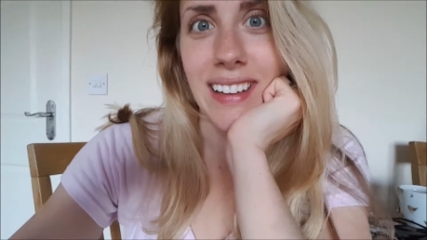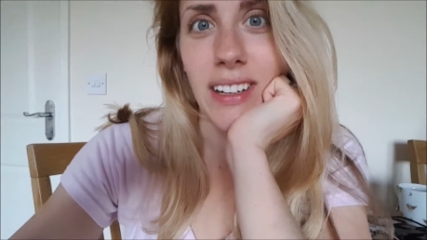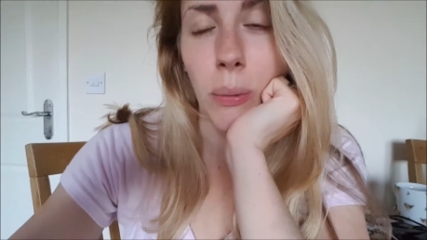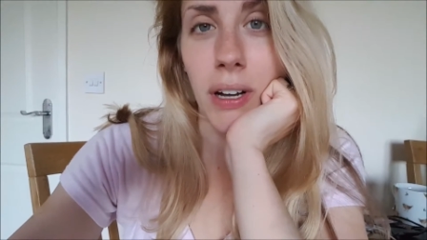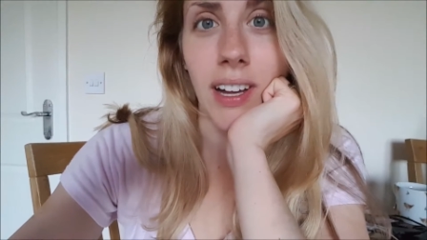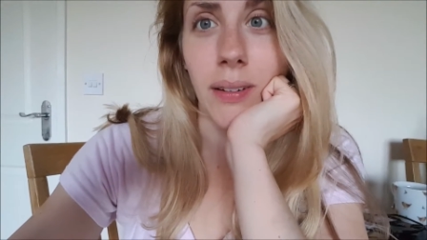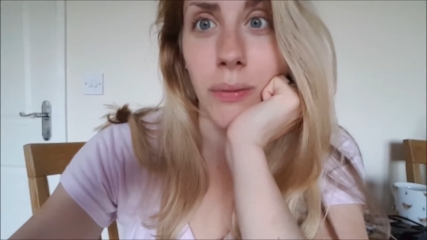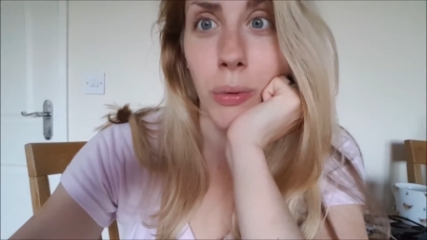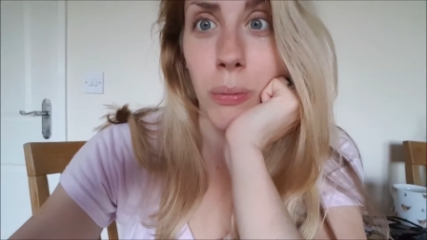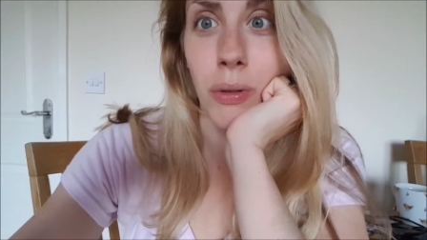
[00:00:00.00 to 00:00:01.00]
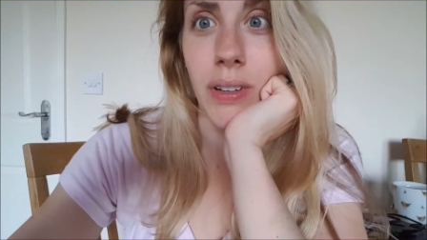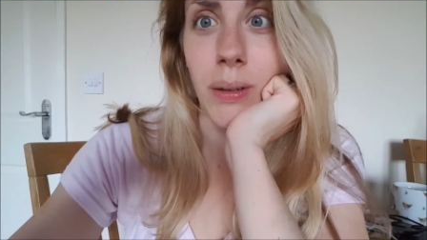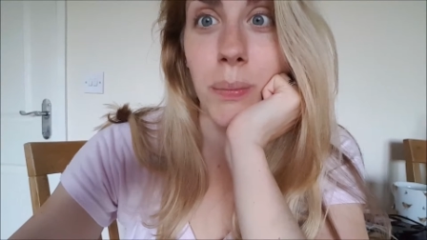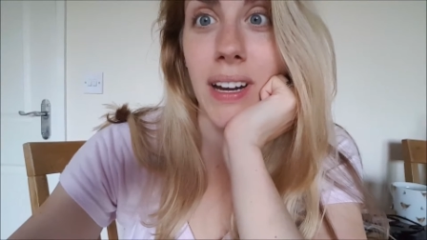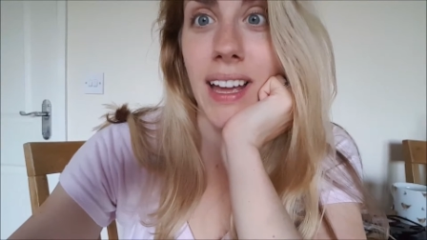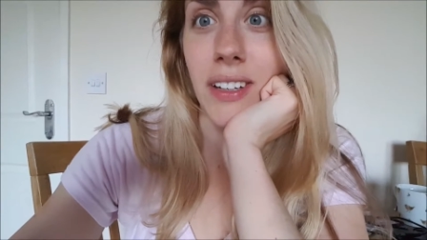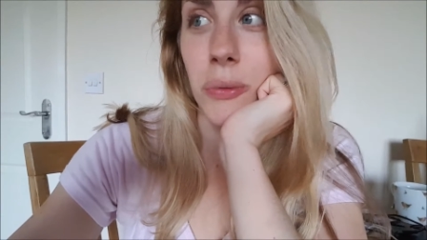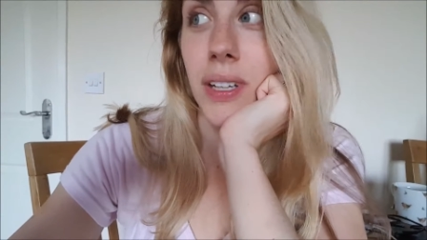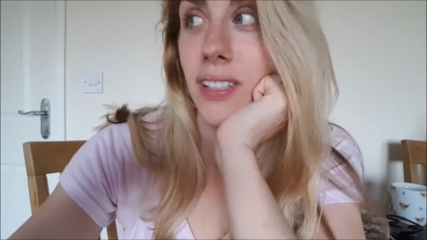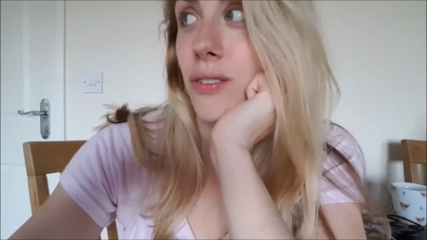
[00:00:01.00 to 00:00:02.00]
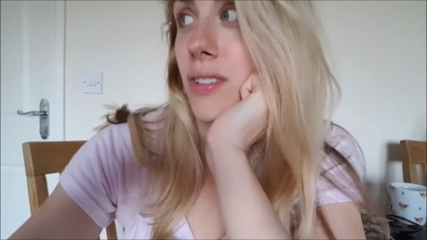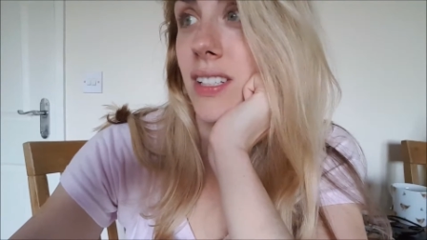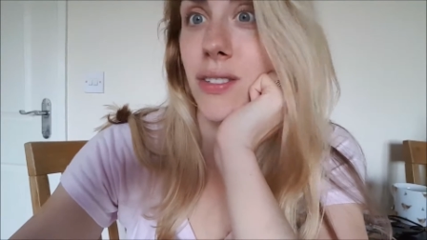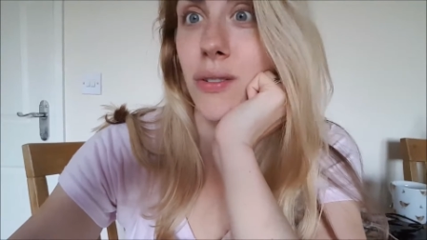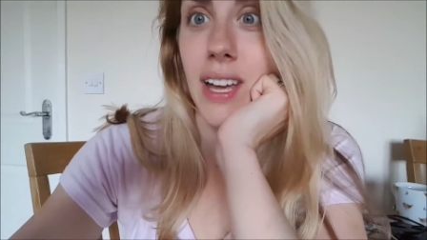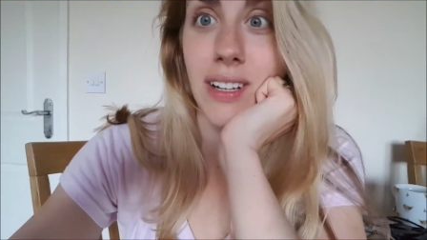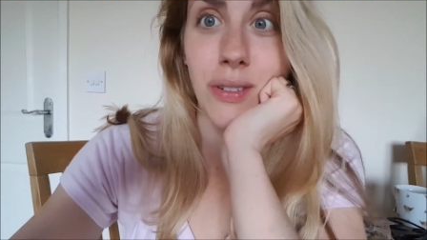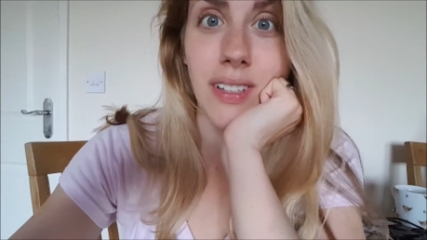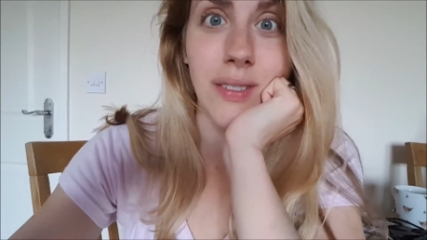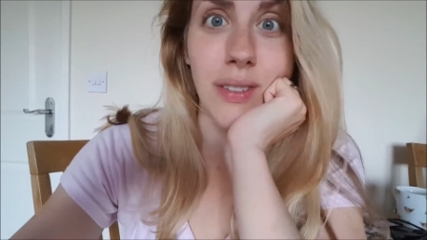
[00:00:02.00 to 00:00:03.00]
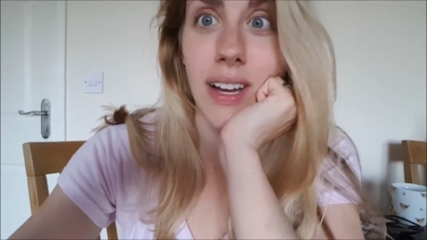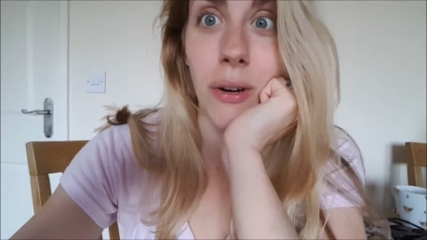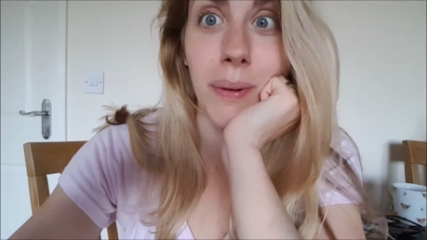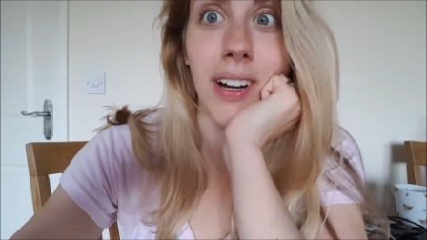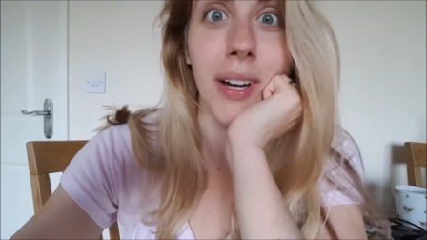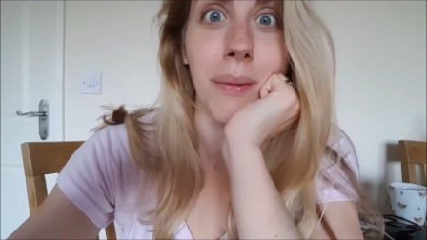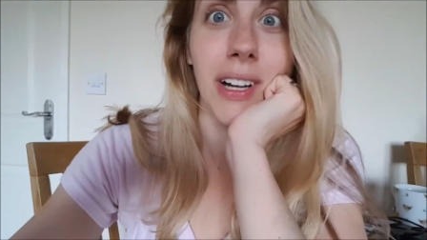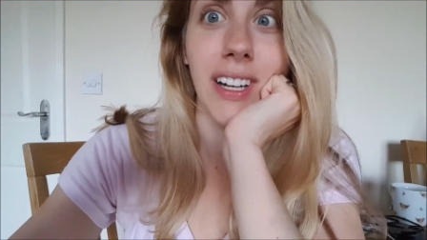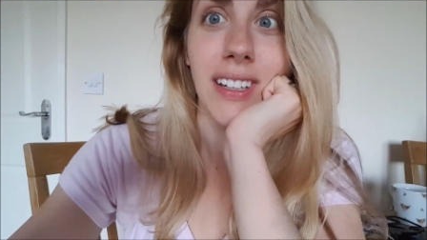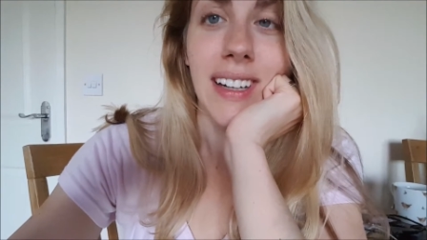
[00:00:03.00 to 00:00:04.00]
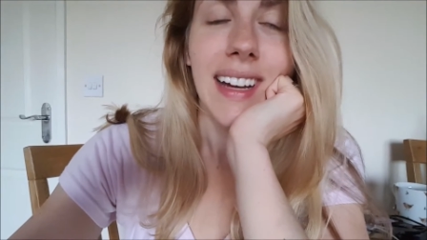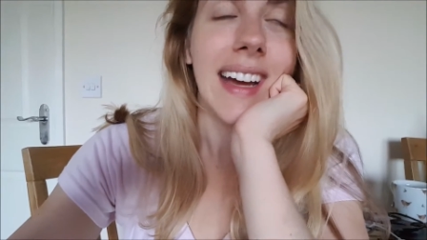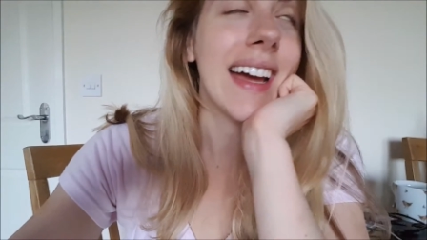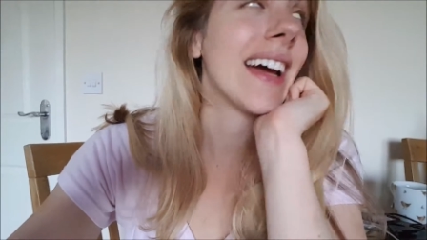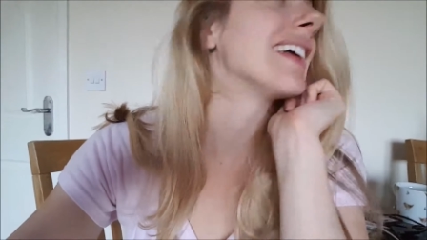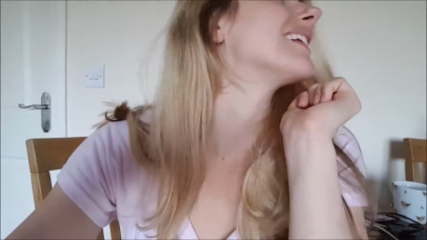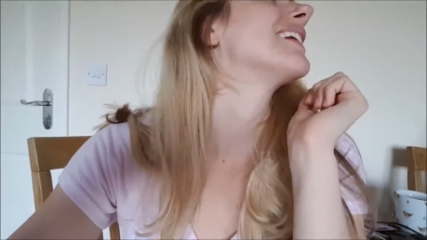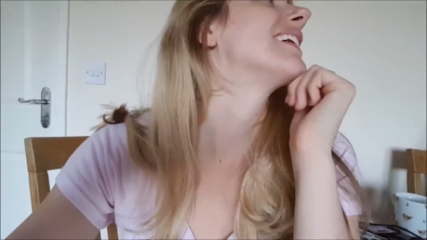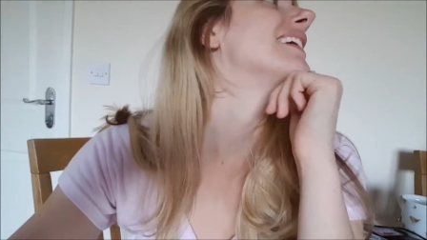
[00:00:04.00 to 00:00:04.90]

oh my god, we're moving, plan, quick, do this, do that, do this, do that, oh my god, oh my god. And it